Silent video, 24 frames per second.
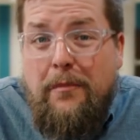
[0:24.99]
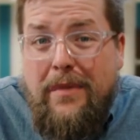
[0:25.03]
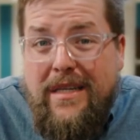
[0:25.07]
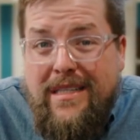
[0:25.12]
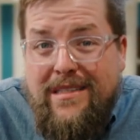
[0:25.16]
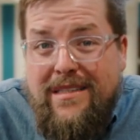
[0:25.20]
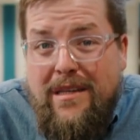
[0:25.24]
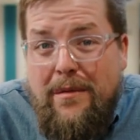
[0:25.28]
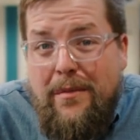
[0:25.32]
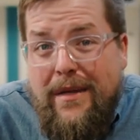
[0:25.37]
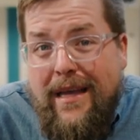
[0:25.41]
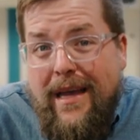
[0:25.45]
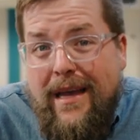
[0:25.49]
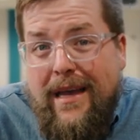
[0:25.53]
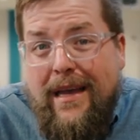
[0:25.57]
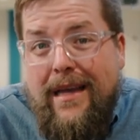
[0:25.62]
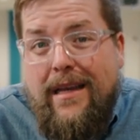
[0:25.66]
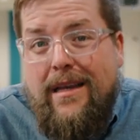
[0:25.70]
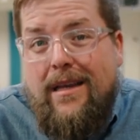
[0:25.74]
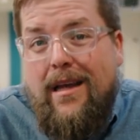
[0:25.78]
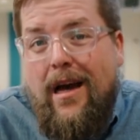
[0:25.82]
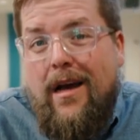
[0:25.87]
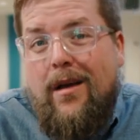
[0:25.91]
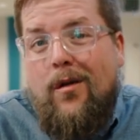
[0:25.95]

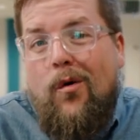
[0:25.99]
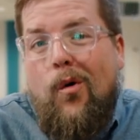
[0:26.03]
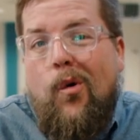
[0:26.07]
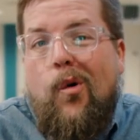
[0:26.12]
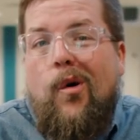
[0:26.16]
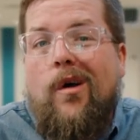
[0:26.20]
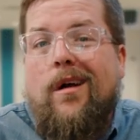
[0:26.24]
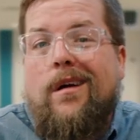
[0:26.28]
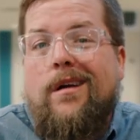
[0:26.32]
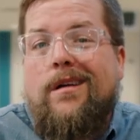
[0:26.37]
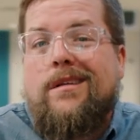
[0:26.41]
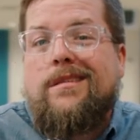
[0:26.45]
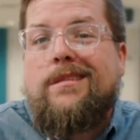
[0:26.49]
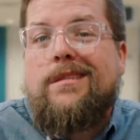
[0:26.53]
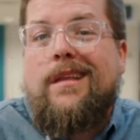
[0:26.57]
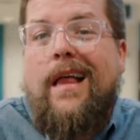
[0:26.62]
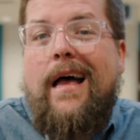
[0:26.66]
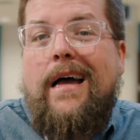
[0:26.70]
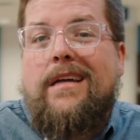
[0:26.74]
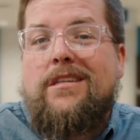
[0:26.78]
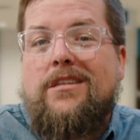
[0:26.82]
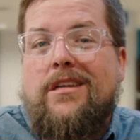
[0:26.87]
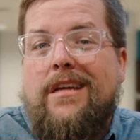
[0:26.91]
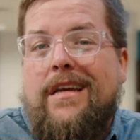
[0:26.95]

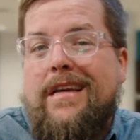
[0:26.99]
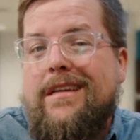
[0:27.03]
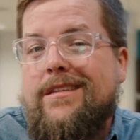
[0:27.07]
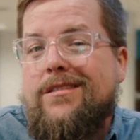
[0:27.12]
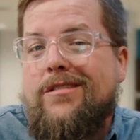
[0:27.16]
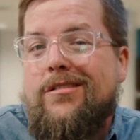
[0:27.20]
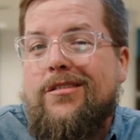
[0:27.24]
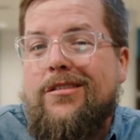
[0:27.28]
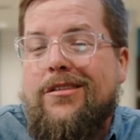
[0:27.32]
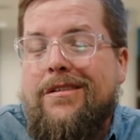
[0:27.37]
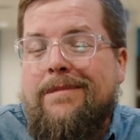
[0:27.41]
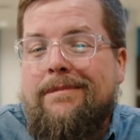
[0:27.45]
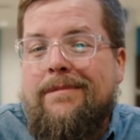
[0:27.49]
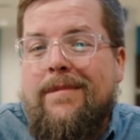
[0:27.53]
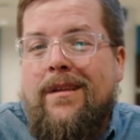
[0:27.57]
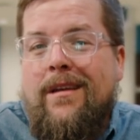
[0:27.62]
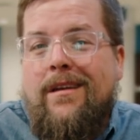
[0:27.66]
fbcba.org/Easter.